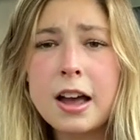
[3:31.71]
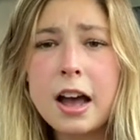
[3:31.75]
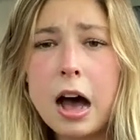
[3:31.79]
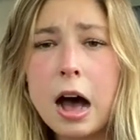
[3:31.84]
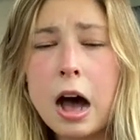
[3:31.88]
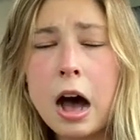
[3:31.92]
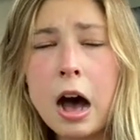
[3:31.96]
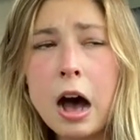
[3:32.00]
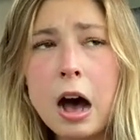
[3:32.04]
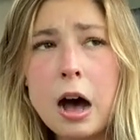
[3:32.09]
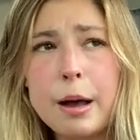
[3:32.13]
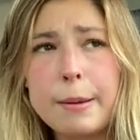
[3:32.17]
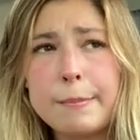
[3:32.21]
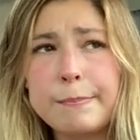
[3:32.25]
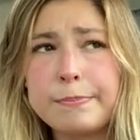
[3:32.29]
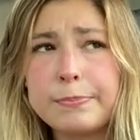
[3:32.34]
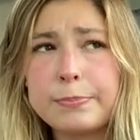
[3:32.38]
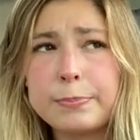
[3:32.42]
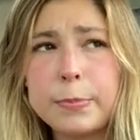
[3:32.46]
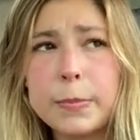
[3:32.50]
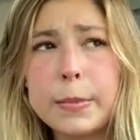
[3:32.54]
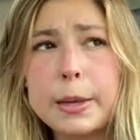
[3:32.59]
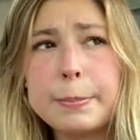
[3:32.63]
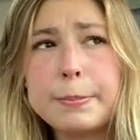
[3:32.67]
Um,
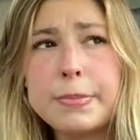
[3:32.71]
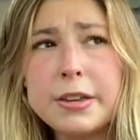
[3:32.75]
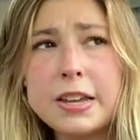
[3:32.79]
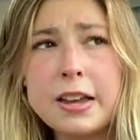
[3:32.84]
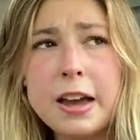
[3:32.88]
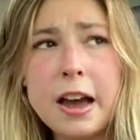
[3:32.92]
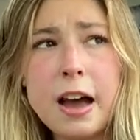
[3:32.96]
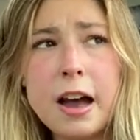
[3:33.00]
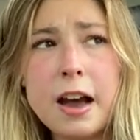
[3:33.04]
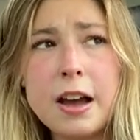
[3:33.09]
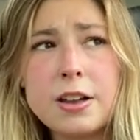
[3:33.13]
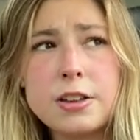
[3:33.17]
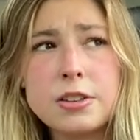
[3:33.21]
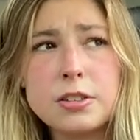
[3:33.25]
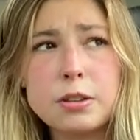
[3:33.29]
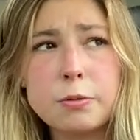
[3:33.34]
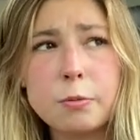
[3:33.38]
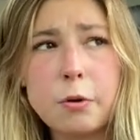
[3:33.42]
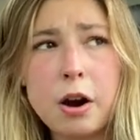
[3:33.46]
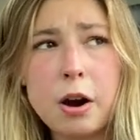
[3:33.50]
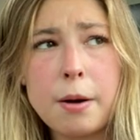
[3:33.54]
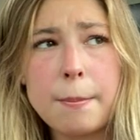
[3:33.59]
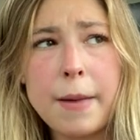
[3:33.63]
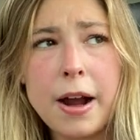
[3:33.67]
because
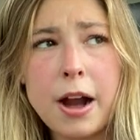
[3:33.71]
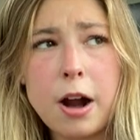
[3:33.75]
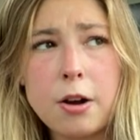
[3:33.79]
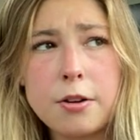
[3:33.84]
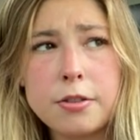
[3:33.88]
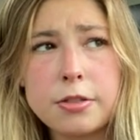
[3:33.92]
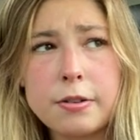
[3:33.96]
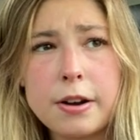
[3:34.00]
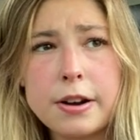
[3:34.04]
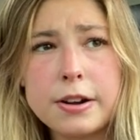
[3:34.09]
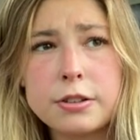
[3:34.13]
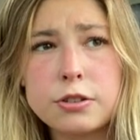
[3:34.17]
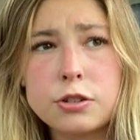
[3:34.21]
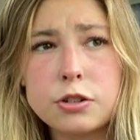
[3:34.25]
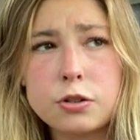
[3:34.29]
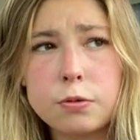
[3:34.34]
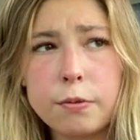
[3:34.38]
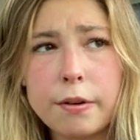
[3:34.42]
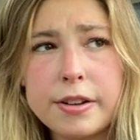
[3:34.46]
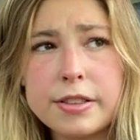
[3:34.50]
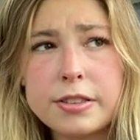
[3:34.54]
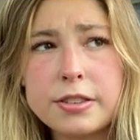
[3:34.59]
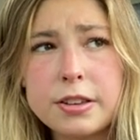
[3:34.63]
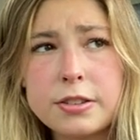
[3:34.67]
where my arthritis
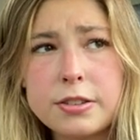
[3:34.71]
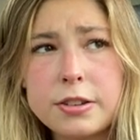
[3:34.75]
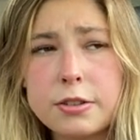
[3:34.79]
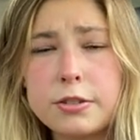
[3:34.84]
joint is,